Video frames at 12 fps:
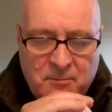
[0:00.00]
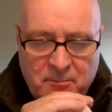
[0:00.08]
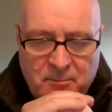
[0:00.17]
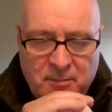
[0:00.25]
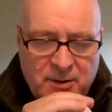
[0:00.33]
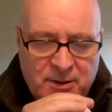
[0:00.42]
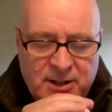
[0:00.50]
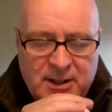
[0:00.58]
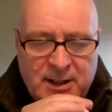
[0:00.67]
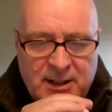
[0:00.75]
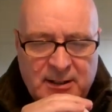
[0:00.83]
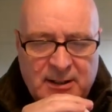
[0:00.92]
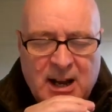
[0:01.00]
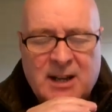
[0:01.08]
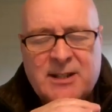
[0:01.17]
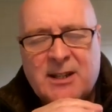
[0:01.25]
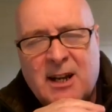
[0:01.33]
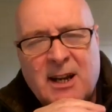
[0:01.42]
mostly
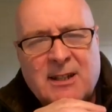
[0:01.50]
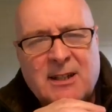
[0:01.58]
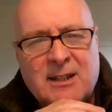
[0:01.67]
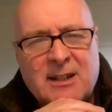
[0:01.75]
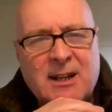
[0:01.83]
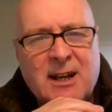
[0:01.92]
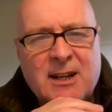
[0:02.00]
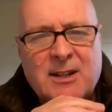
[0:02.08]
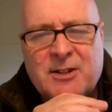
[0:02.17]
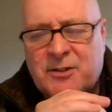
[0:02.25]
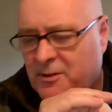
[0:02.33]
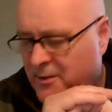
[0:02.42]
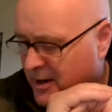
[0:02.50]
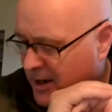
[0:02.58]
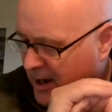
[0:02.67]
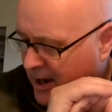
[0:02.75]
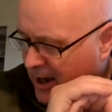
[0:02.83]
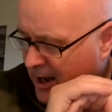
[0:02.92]
castellated in a sort of
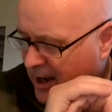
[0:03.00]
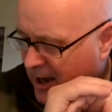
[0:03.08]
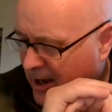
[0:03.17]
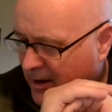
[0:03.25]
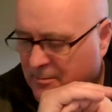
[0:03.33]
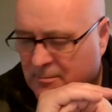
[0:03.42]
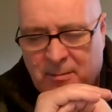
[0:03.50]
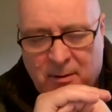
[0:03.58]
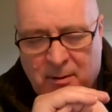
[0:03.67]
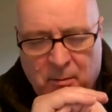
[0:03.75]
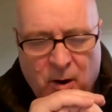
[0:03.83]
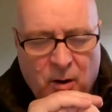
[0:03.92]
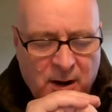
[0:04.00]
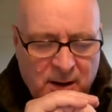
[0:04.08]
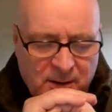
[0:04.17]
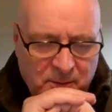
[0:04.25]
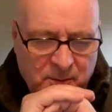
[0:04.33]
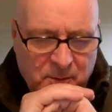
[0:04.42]
a mock
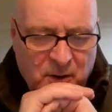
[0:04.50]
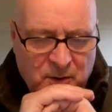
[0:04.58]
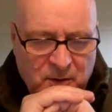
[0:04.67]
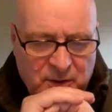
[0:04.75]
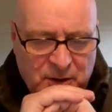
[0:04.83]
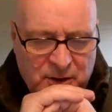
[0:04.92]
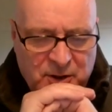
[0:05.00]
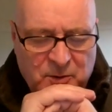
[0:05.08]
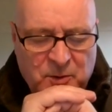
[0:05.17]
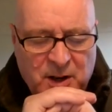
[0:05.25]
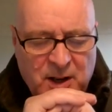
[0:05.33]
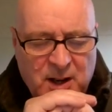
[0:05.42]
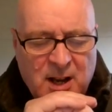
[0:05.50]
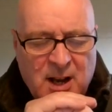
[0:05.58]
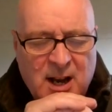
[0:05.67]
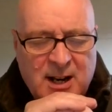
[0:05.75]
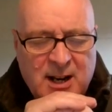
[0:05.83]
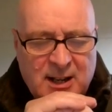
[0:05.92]
version of what a
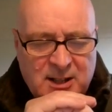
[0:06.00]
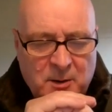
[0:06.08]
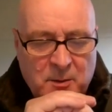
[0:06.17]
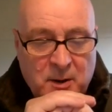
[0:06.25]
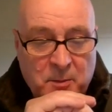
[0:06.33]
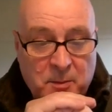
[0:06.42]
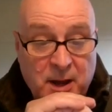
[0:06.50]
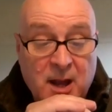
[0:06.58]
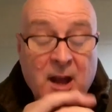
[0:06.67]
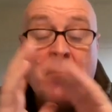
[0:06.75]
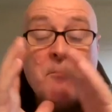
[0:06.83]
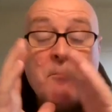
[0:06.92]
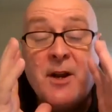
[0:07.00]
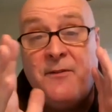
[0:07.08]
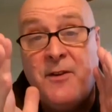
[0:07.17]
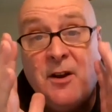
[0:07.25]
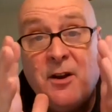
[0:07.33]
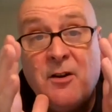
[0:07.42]
castle might be. But
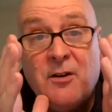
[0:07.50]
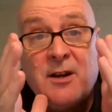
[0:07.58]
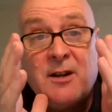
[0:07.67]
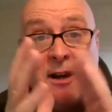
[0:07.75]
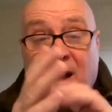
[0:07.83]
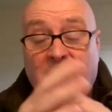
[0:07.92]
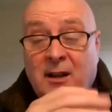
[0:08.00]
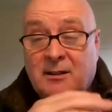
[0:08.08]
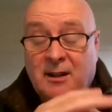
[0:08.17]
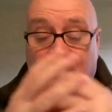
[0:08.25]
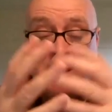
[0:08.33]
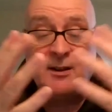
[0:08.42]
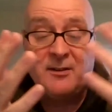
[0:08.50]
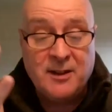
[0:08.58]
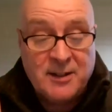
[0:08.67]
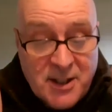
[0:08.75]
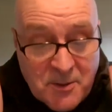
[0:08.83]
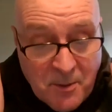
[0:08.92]
if you look at the
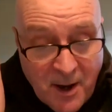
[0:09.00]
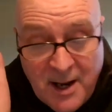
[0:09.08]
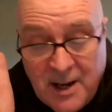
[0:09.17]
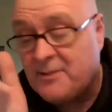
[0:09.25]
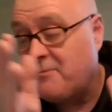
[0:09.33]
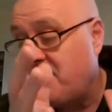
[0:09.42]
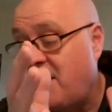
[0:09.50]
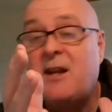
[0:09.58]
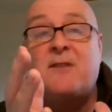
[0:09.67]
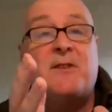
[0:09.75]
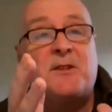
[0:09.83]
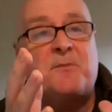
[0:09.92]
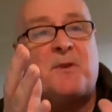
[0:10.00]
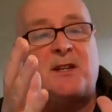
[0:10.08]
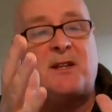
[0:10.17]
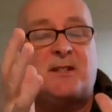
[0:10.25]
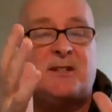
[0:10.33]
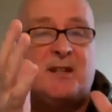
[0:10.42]
displays of many of these
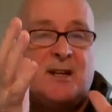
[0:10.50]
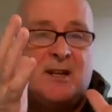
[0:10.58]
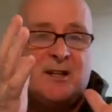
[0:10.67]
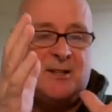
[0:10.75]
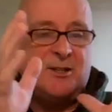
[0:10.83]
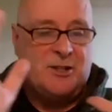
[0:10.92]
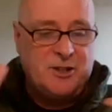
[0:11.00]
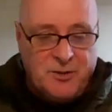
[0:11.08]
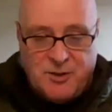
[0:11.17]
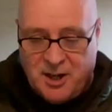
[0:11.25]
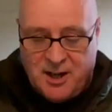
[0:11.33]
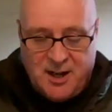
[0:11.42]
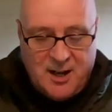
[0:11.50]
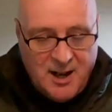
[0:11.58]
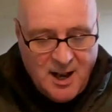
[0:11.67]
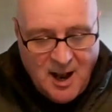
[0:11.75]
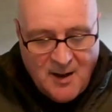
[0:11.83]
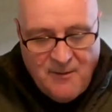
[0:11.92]
places, there's usually a
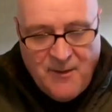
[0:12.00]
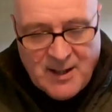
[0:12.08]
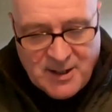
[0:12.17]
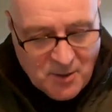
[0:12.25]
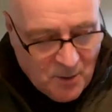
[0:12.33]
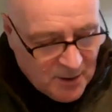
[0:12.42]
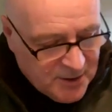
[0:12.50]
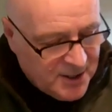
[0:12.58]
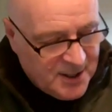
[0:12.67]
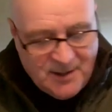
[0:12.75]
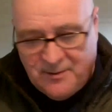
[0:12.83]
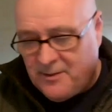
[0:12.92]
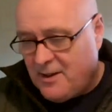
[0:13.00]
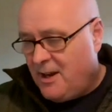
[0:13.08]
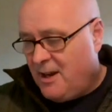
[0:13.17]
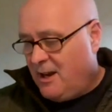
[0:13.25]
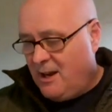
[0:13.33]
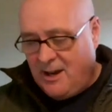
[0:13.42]
vast quantity of
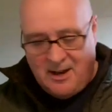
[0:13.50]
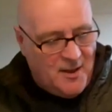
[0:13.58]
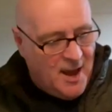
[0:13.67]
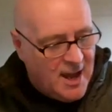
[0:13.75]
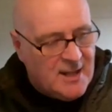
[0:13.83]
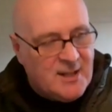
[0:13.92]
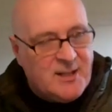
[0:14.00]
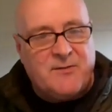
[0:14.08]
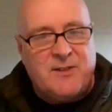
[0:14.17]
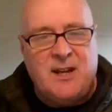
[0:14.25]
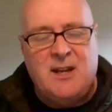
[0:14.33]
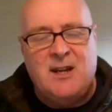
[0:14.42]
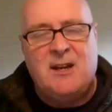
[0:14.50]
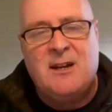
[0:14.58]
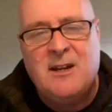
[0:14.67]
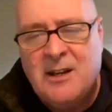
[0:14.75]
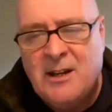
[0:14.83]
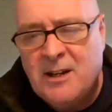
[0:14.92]
the heads of deer